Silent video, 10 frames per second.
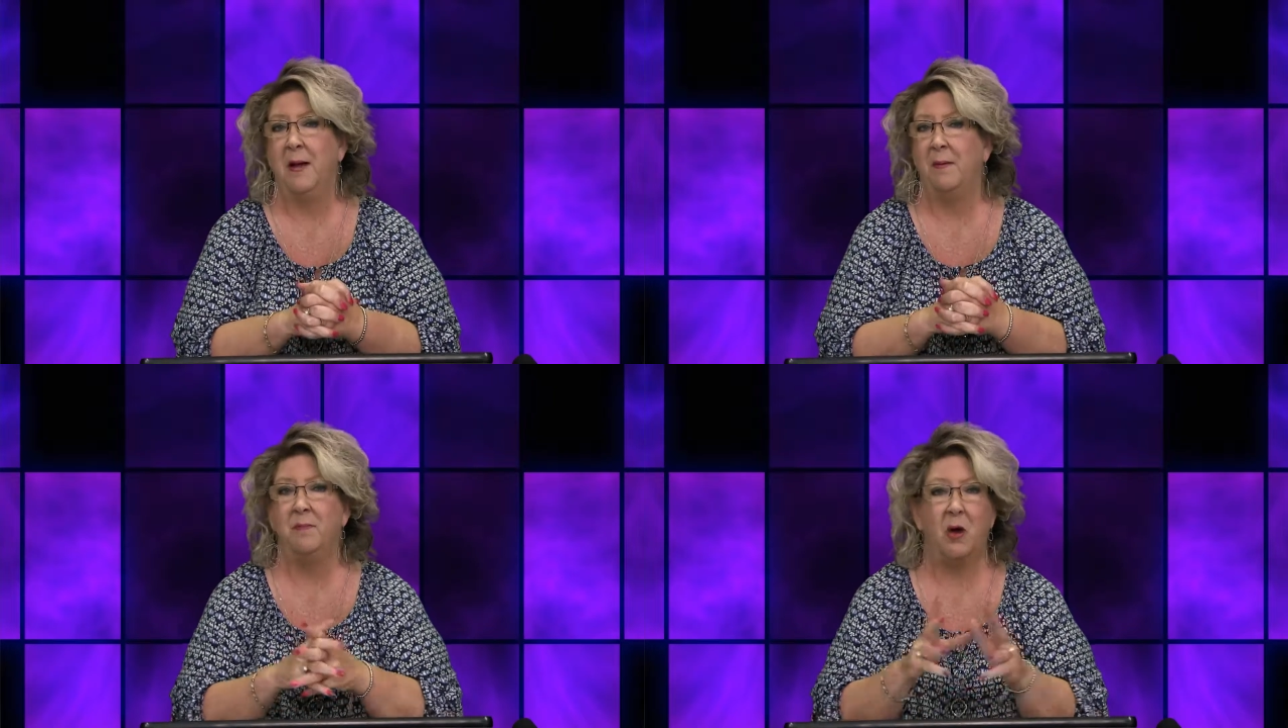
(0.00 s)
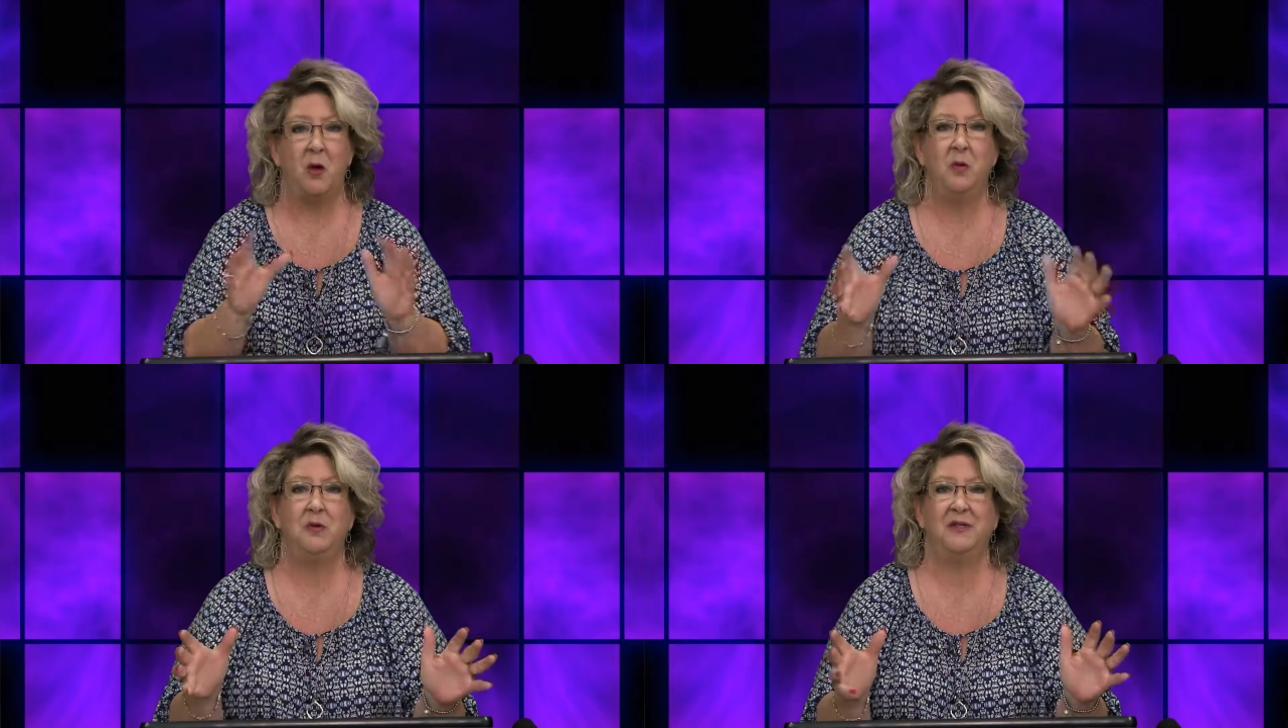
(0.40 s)

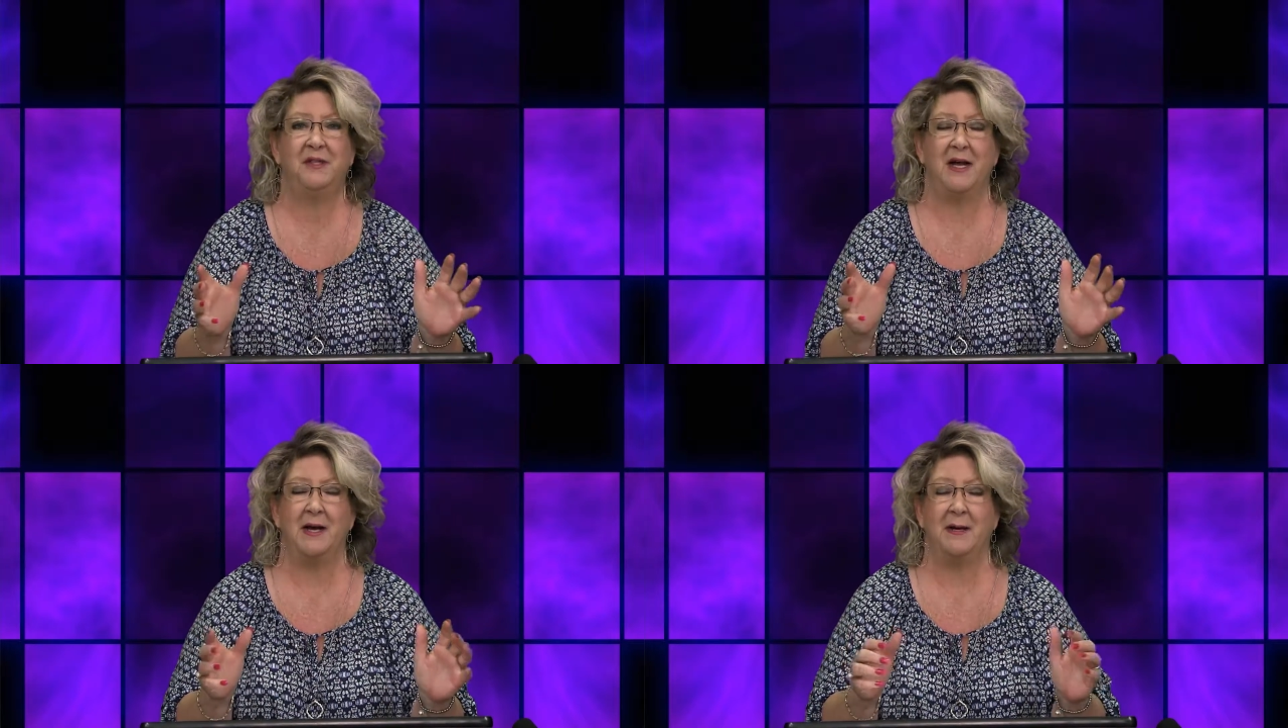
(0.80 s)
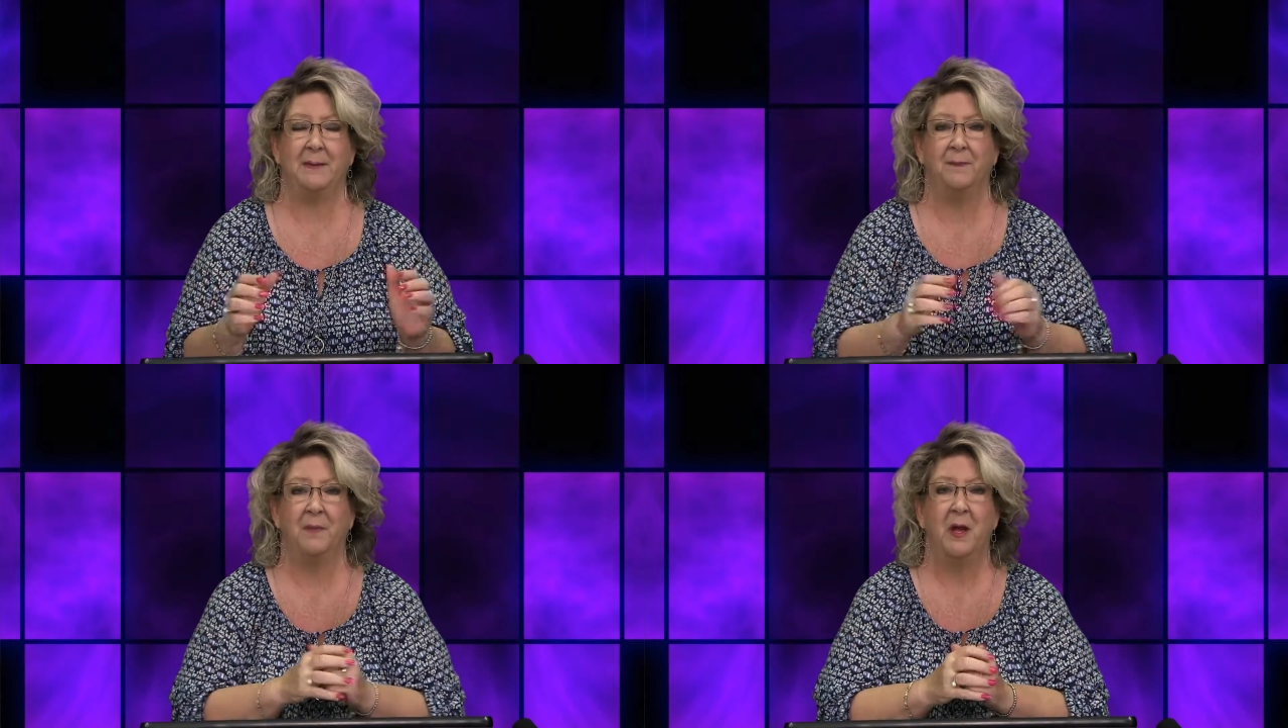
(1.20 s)
mows
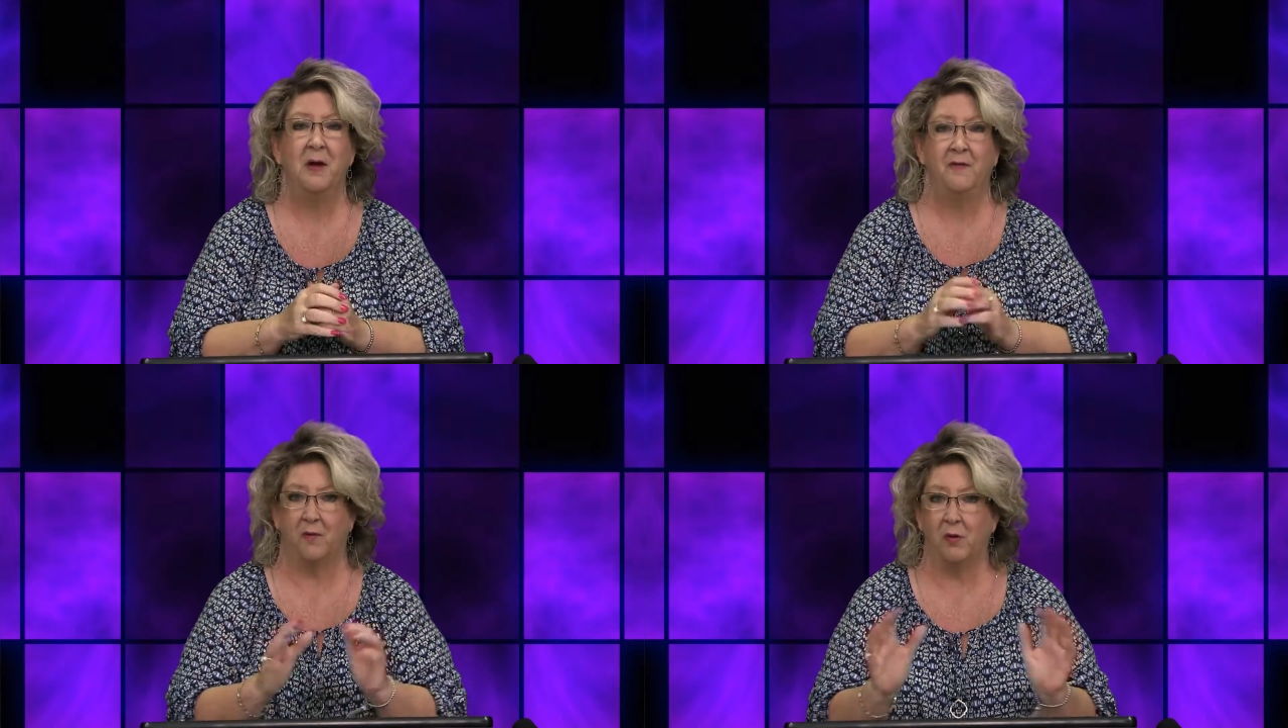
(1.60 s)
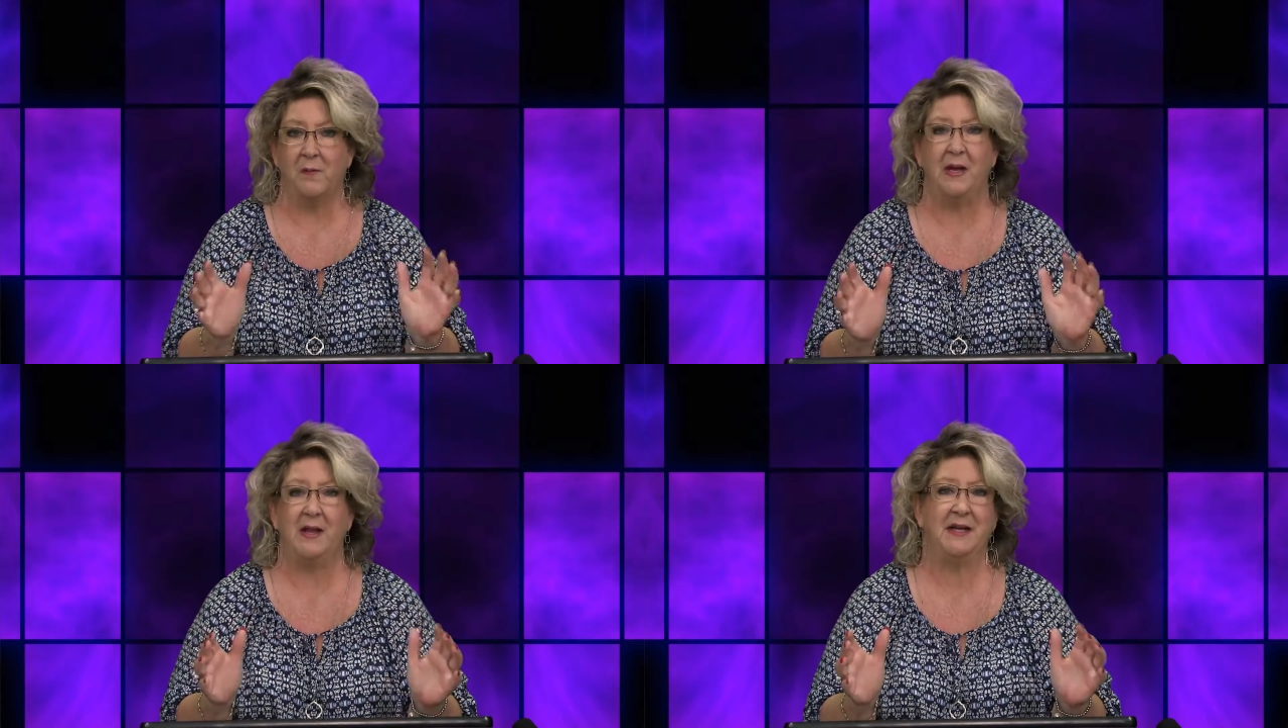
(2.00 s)
um, for
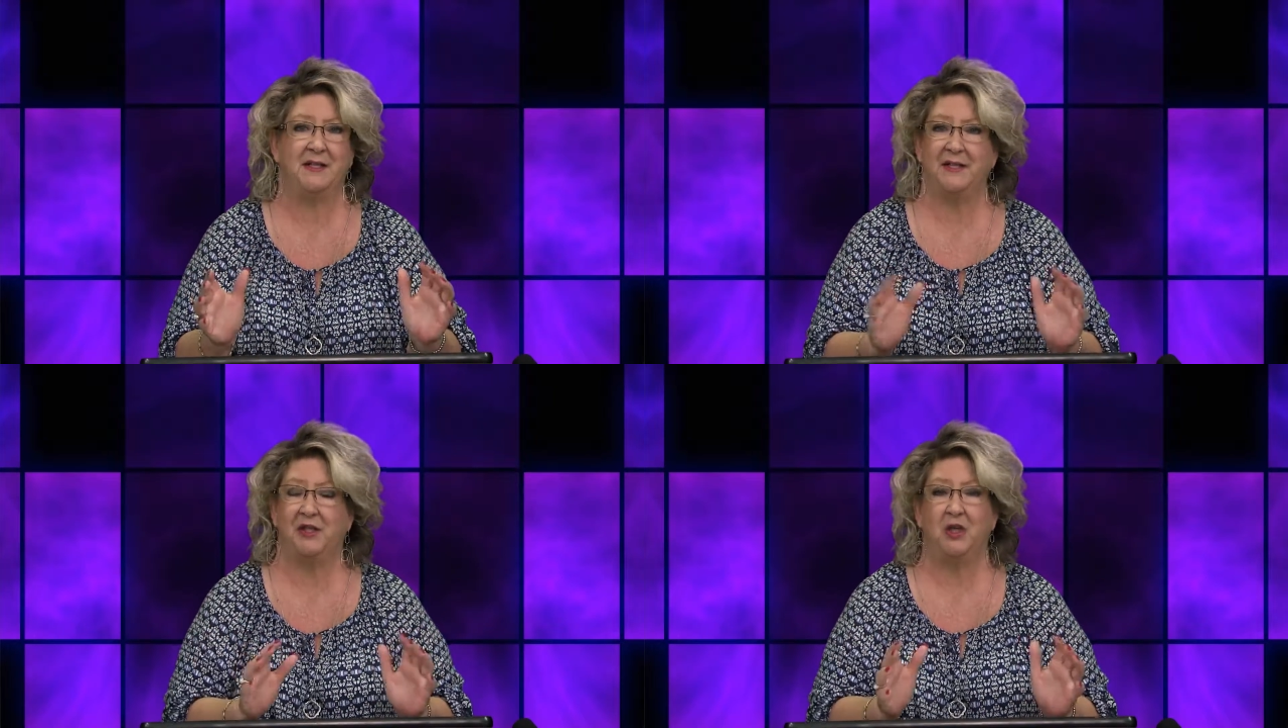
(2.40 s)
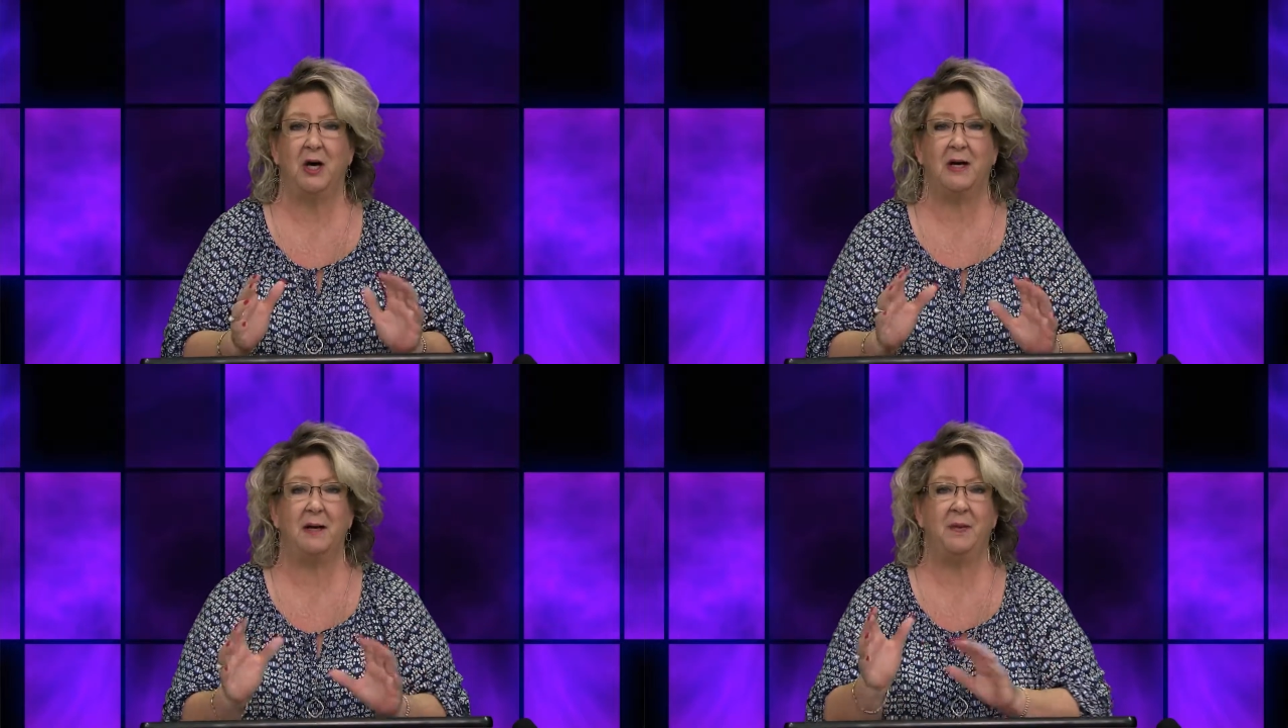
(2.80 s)
me. That's his
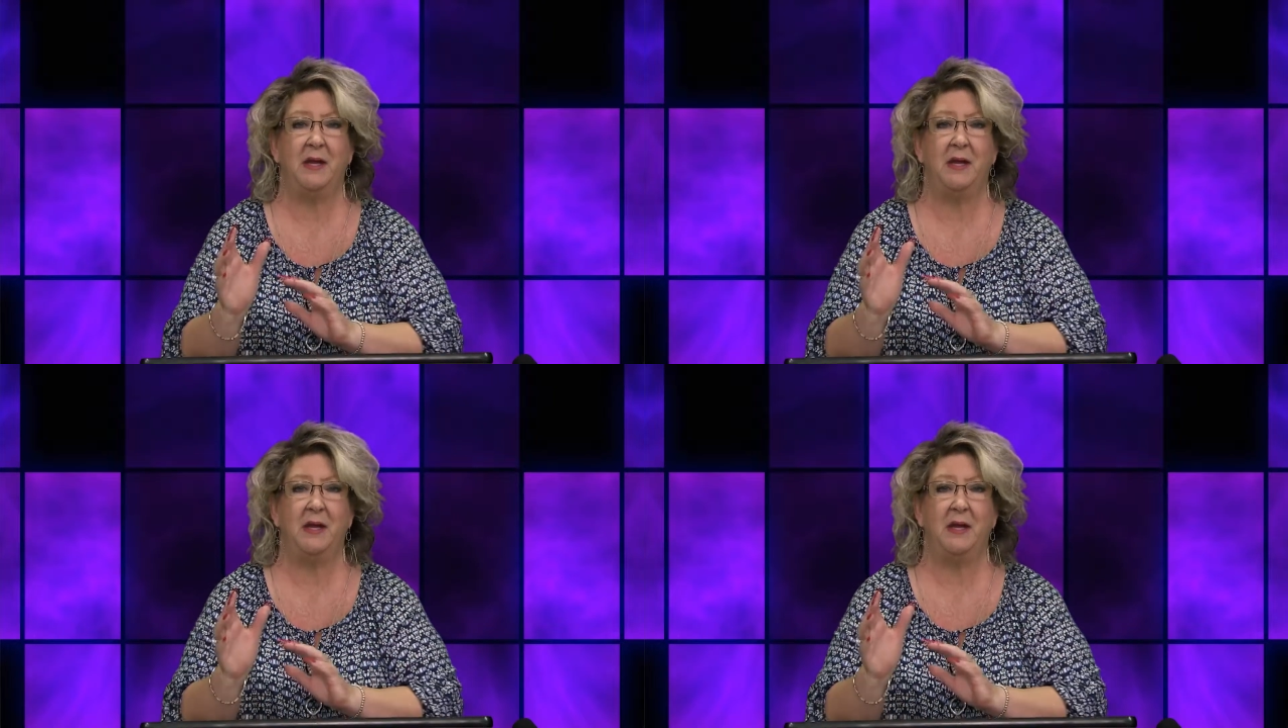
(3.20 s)
job.